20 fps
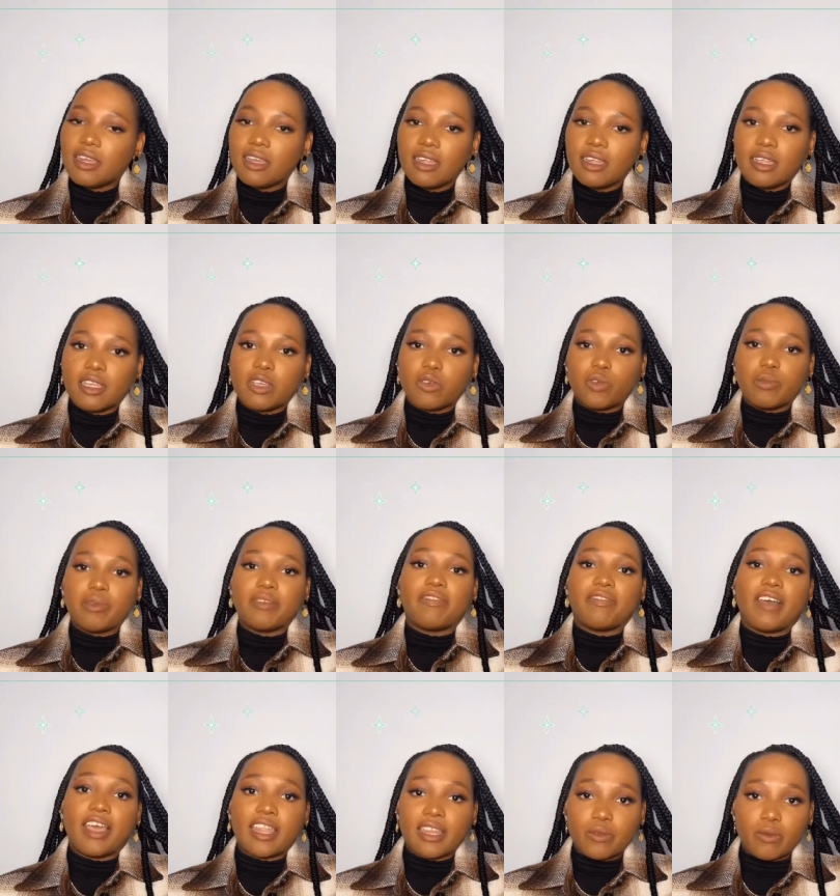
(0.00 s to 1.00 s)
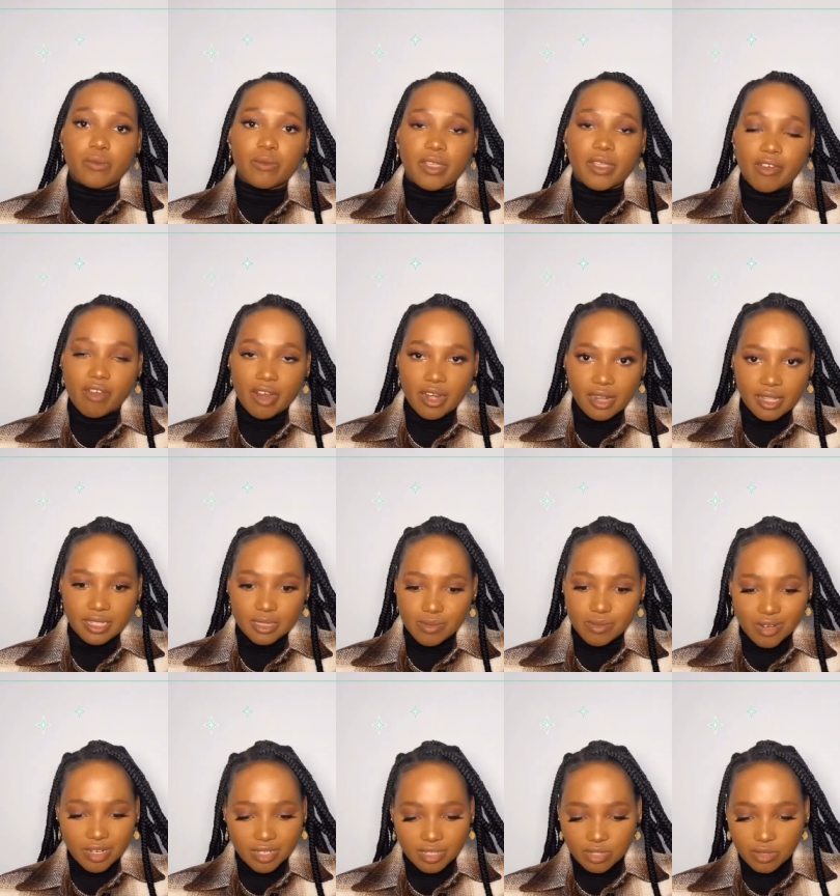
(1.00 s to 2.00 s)
It would be fun. It would be a great
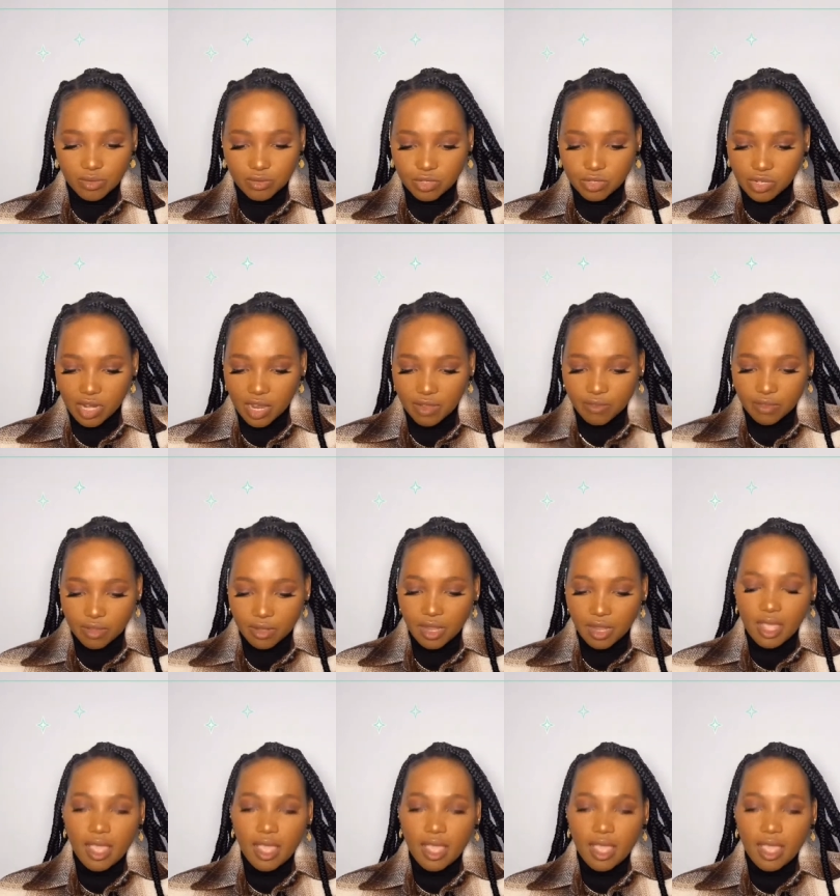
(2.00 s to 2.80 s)
experience to travel.